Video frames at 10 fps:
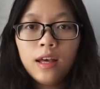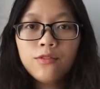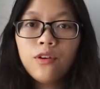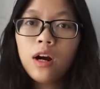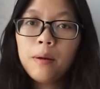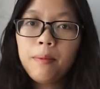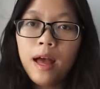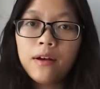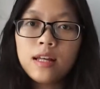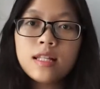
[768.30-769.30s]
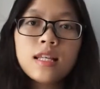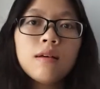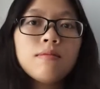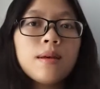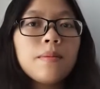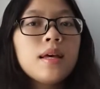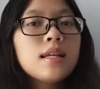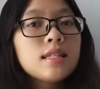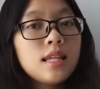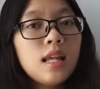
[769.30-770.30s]
For about in terms of
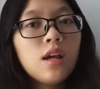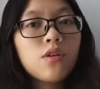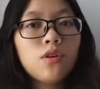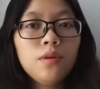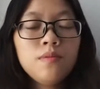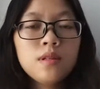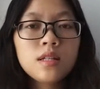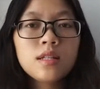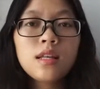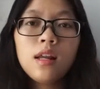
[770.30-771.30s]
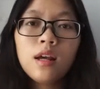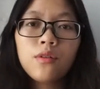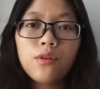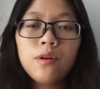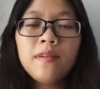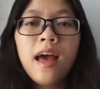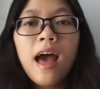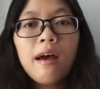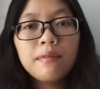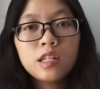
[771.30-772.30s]
Citigroup
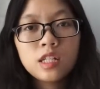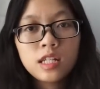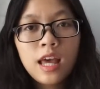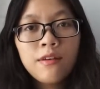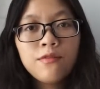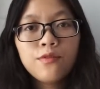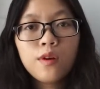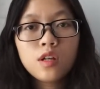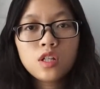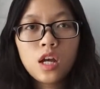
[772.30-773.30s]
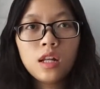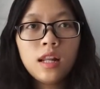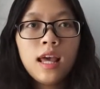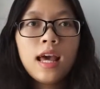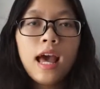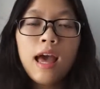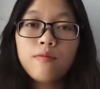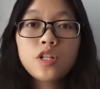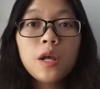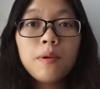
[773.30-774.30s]
have the same function as
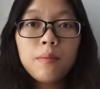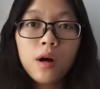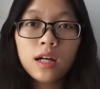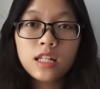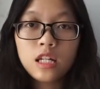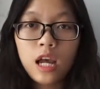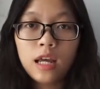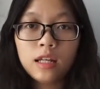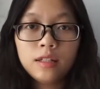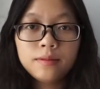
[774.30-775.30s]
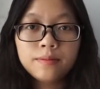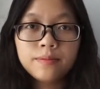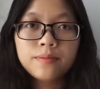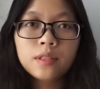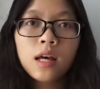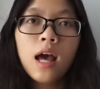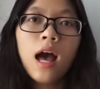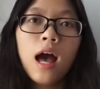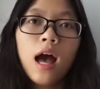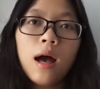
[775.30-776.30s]
JP Morgan Chase.
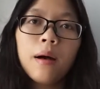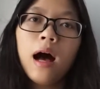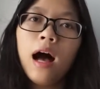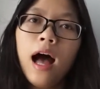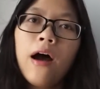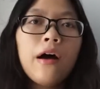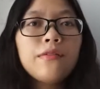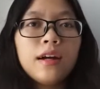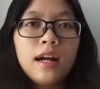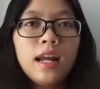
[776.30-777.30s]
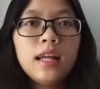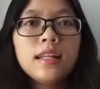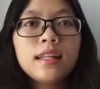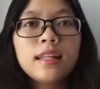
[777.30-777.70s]
However, it